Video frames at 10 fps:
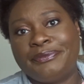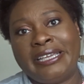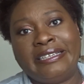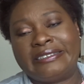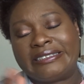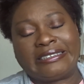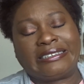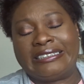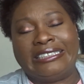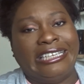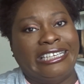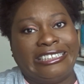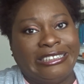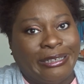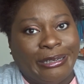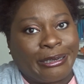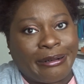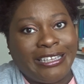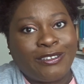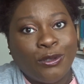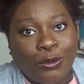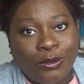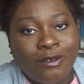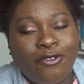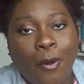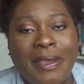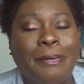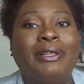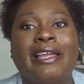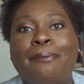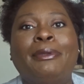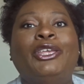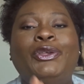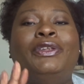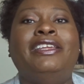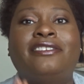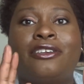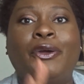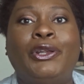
it's not a great tool for people like me who need to go